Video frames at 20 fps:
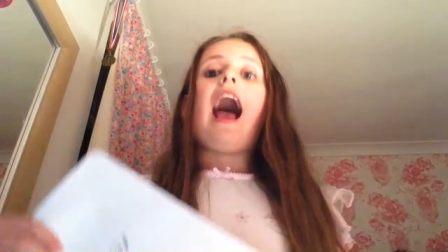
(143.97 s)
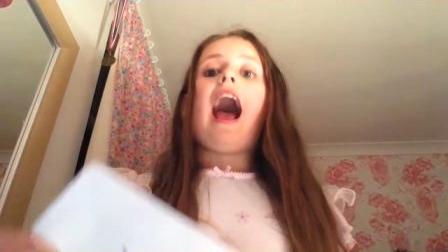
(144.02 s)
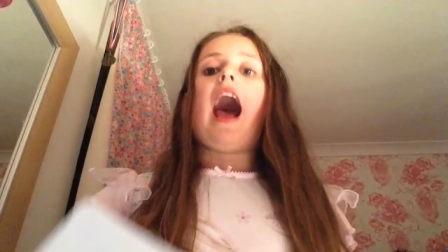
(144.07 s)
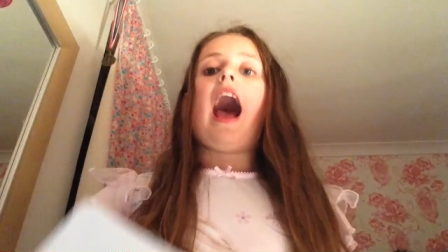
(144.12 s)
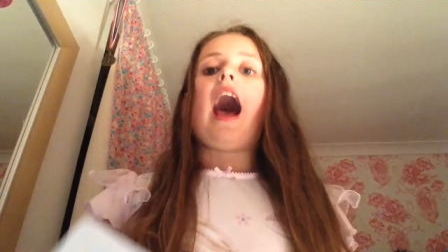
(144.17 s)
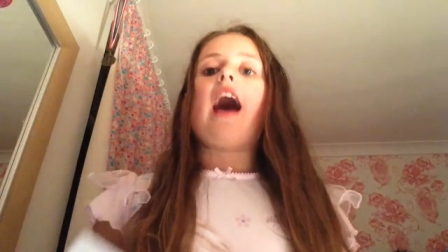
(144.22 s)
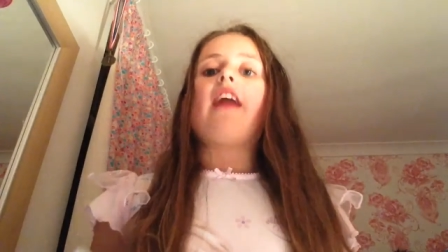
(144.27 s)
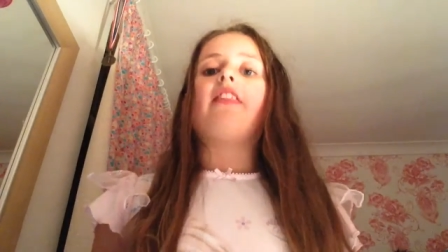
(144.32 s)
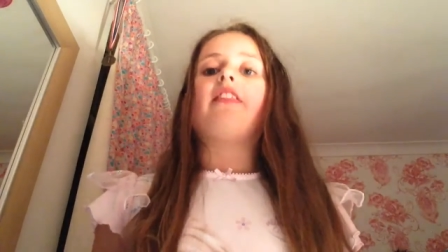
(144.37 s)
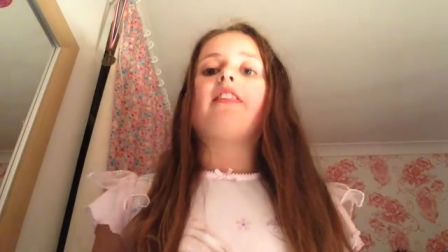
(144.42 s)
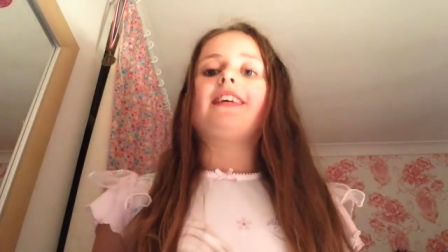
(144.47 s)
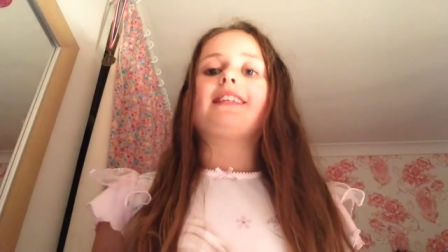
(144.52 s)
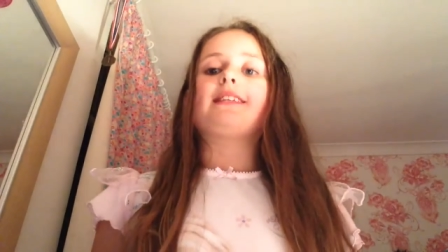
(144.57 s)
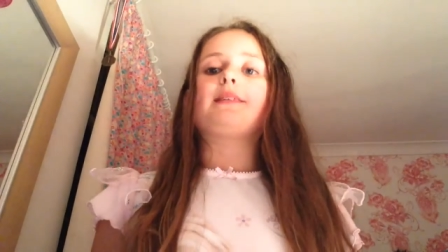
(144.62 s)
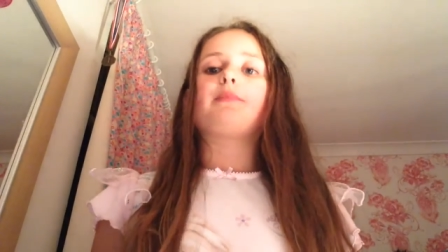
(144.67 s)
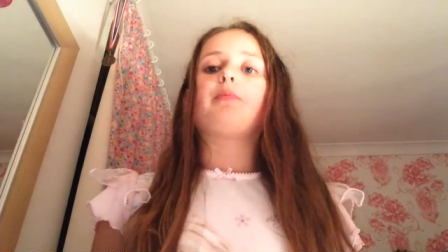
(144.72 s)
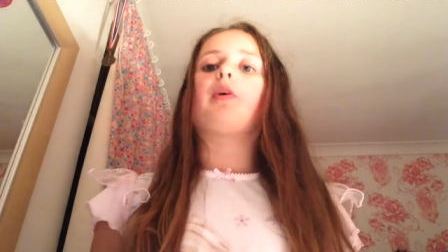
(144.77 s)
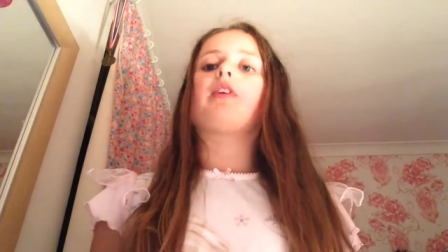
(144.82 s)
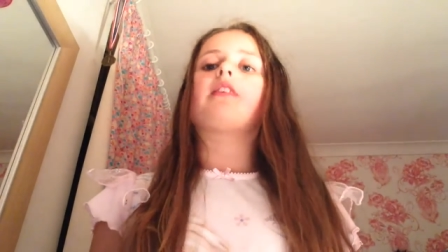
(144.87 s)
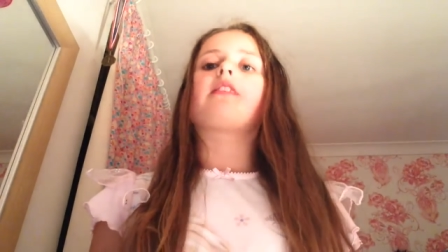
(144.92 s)
And
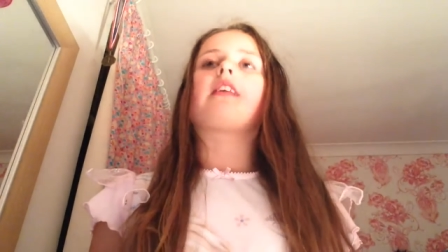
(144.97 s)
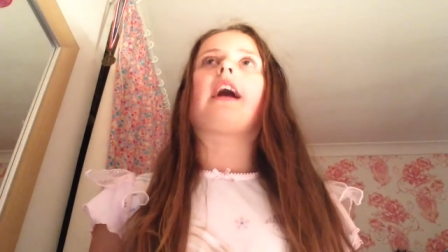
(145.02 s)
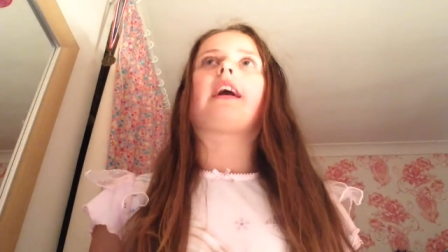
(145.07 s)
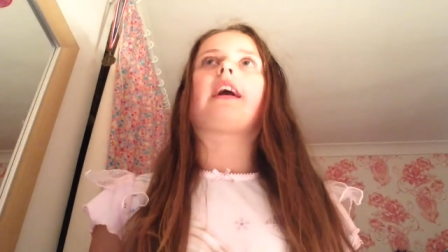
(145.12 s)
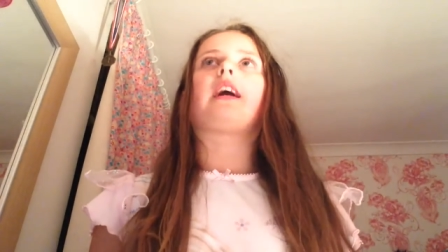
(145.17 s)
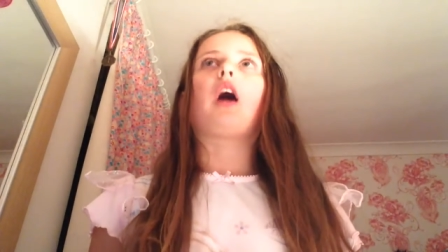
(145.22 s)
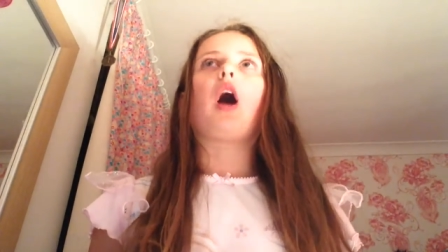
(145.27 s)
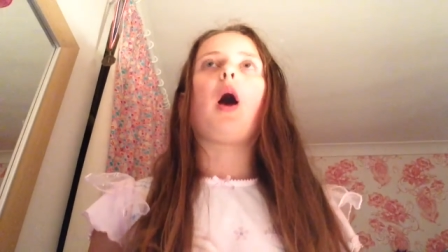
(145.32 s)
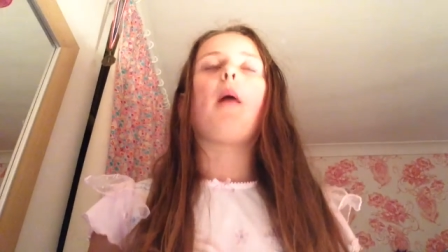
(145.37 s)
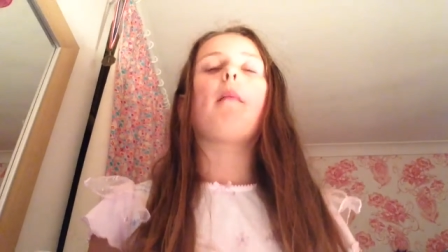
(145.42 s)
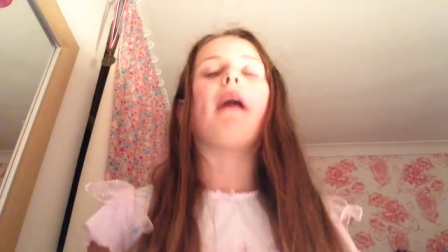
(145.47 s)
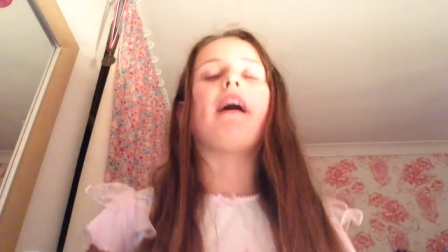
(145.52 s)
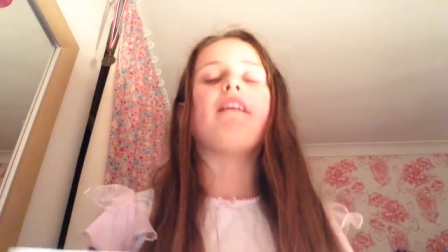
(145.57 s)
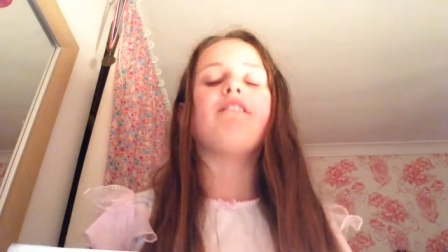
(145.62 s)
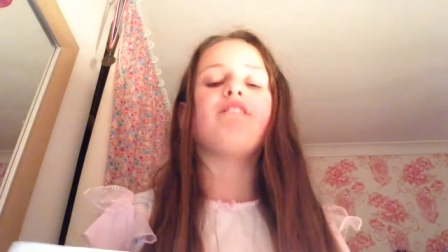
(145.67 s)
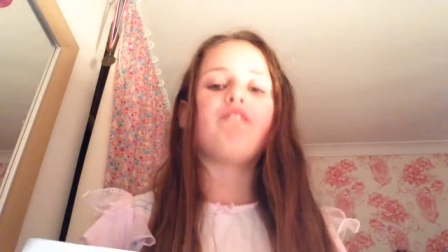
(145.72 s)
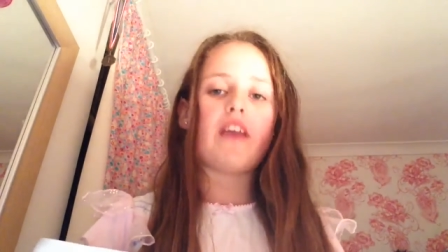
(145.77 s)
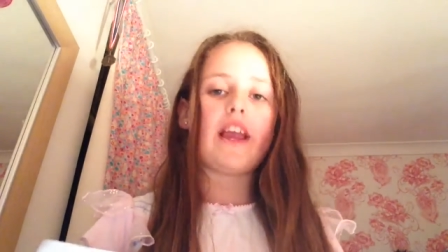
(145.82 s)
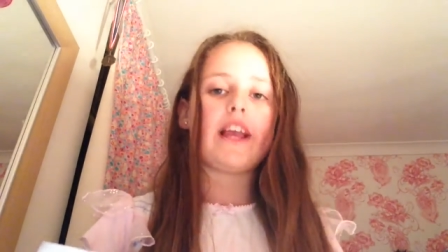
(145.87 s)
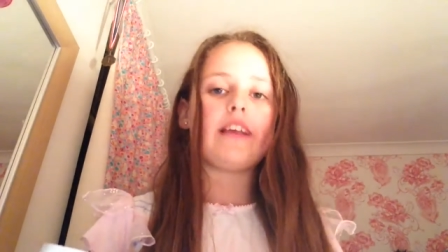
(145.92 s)
this one's like my
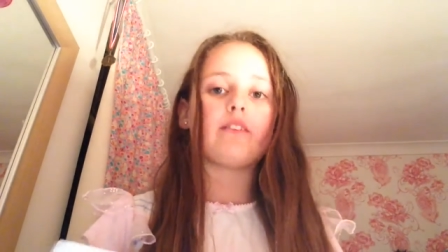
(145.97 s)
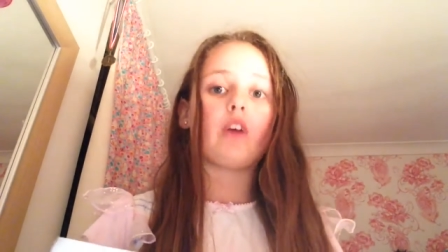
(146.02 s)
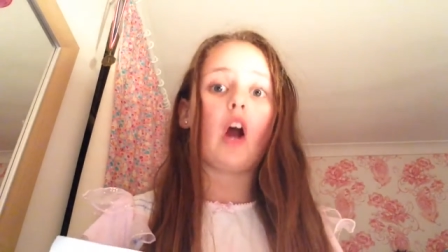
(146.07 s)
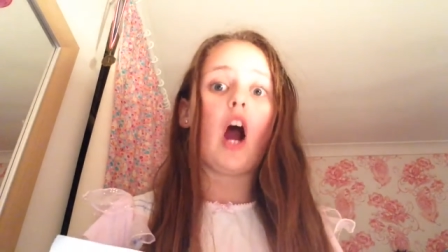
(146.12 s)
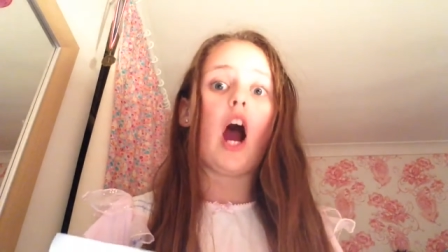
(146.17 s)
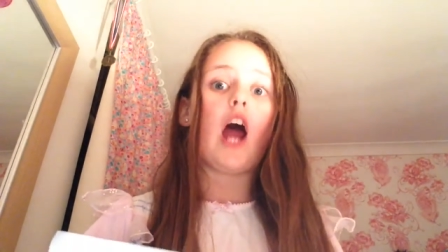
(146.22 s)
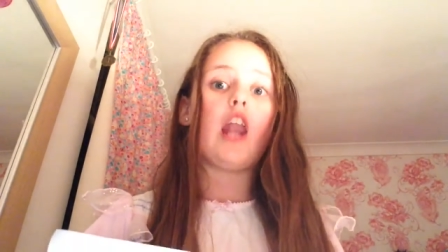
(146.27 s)
favourite.